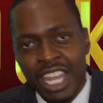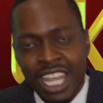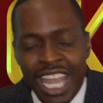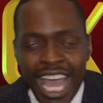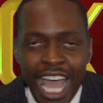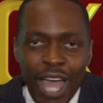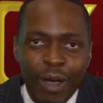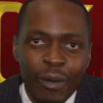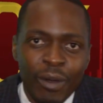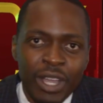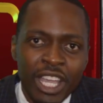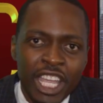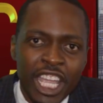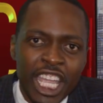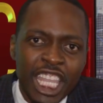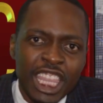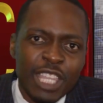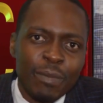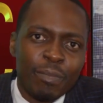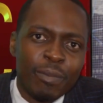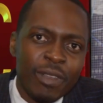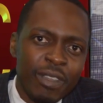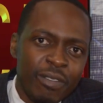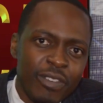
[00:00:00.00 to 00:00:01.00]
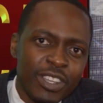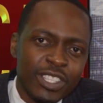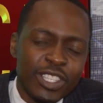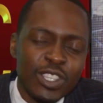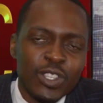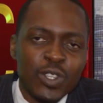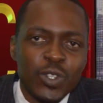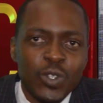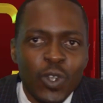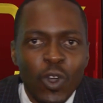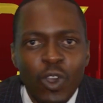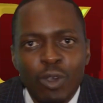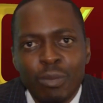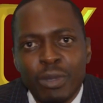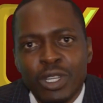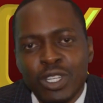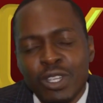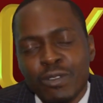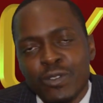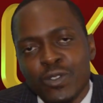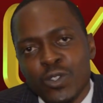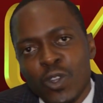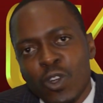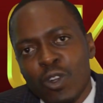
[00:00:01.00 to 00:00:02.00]
Now, in the previous
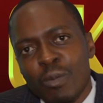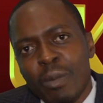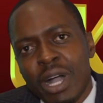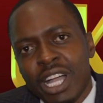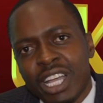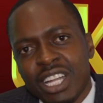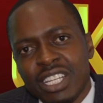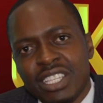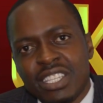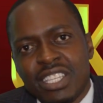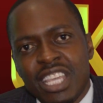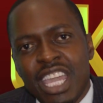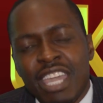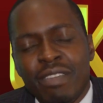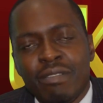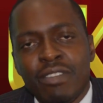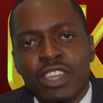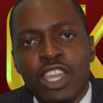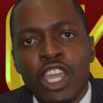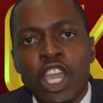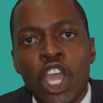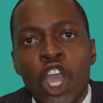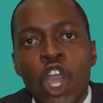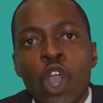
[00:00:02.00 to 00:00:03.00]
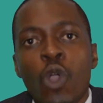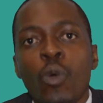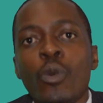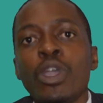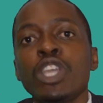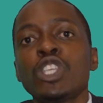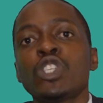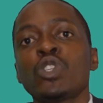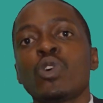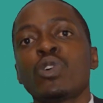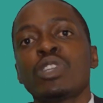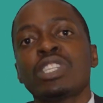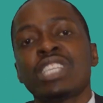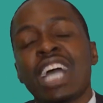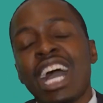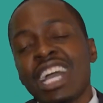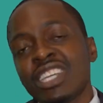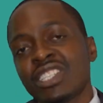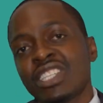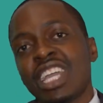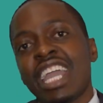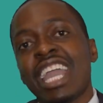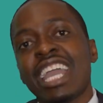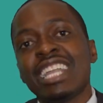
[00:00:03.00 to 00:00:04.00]
installment of Stock Market Savvy, we saw
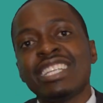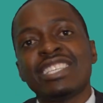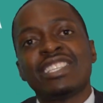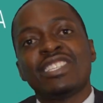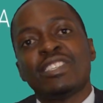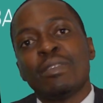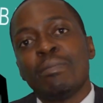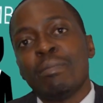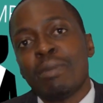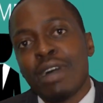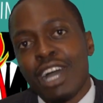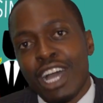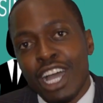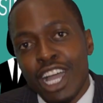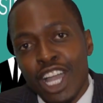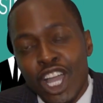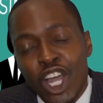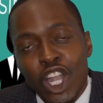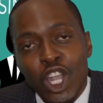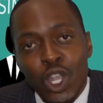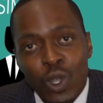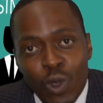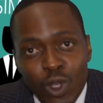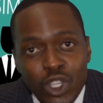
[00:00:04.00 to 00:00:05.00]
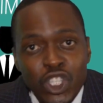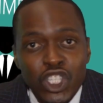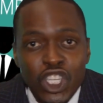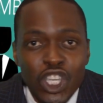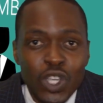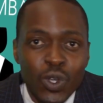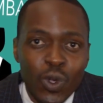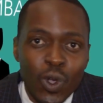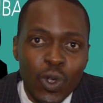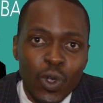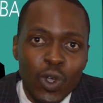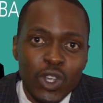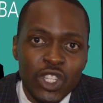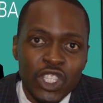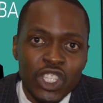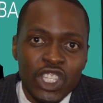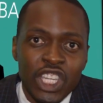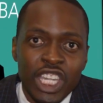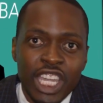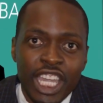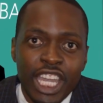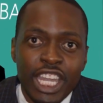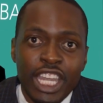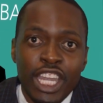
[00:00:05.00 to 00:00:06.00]
Tasha and Simba launching Gogo's
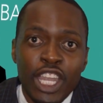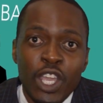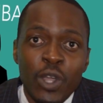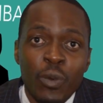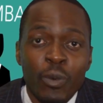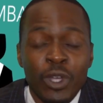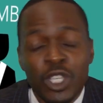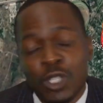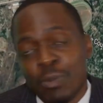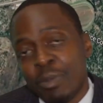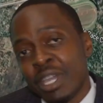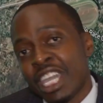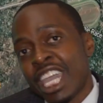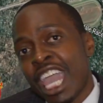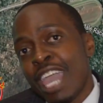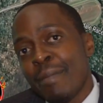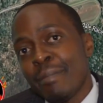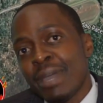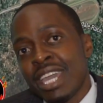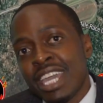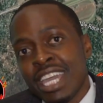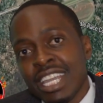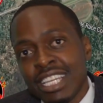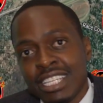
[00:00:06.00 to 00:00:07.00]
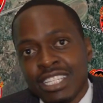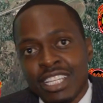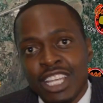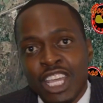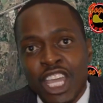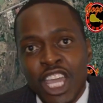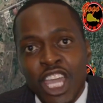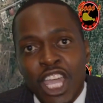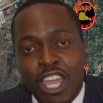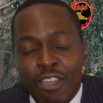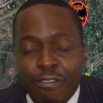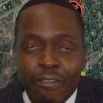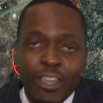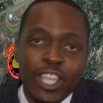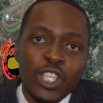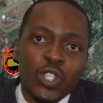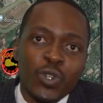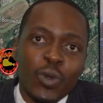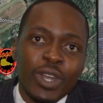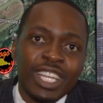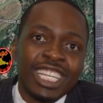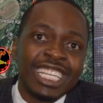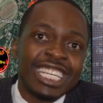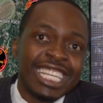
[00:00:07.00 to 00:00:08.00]
Chicken, which became a hit,
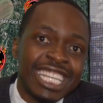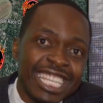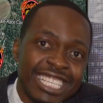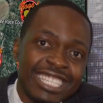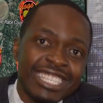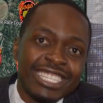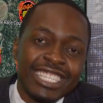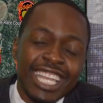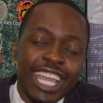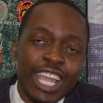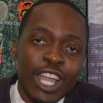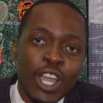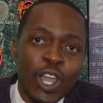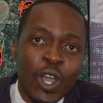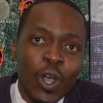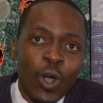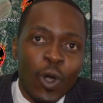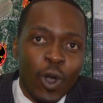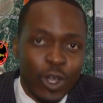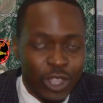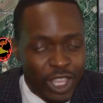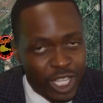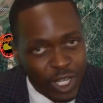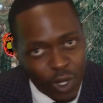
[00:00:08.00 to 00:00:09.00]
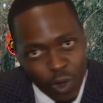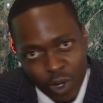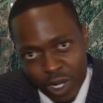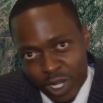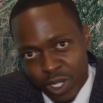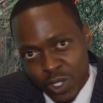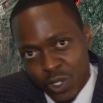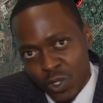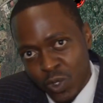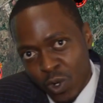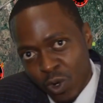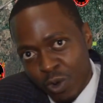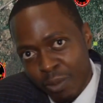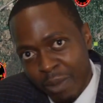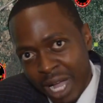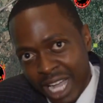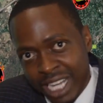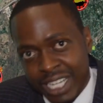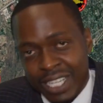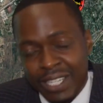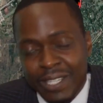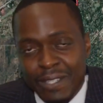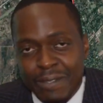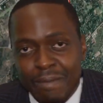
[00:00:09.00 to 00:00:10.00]
eventually listing on the local stock
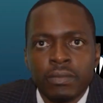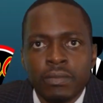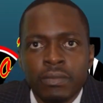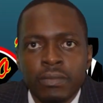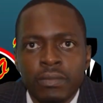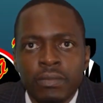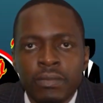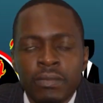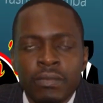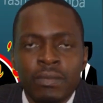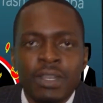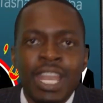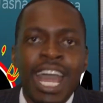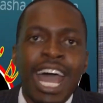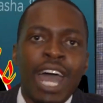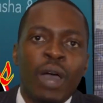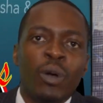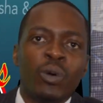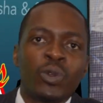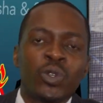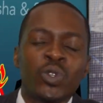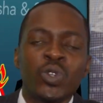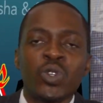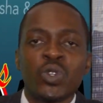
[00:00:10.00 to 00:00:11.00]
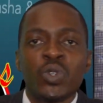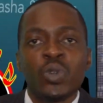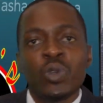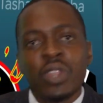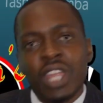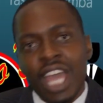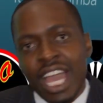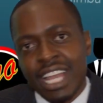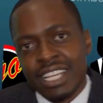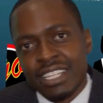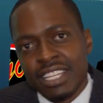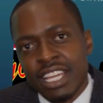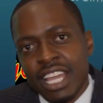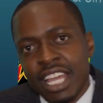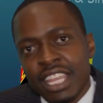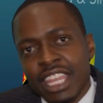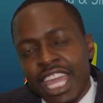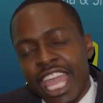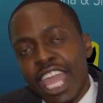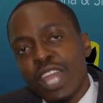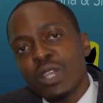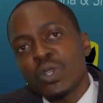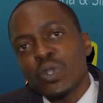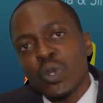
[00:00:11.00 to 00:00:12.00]
market. Now, to do that,
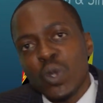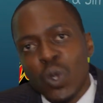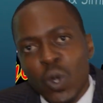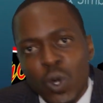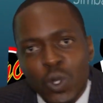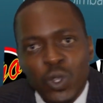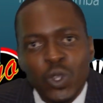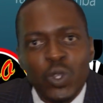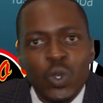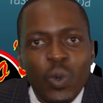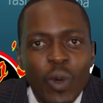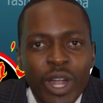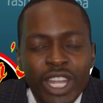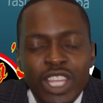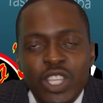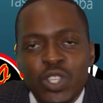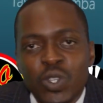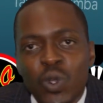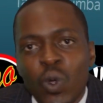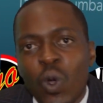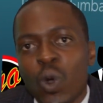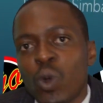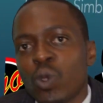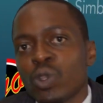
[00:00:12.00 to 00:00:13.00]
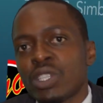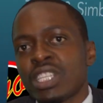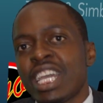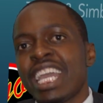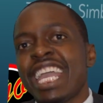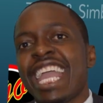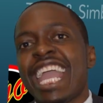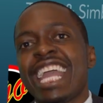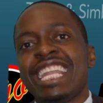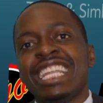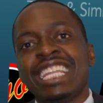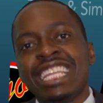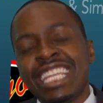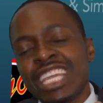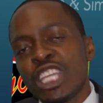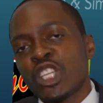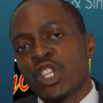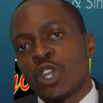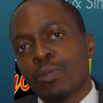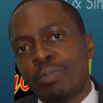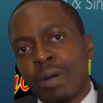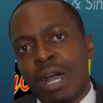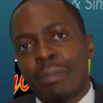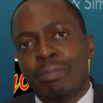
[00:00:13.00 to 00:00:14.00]
they had to go through what is called an
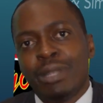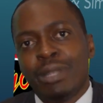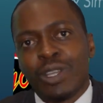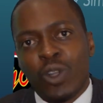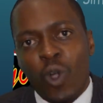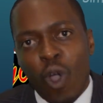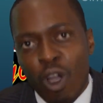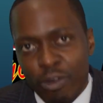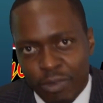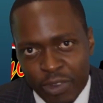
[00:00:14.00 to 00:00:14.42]
initial public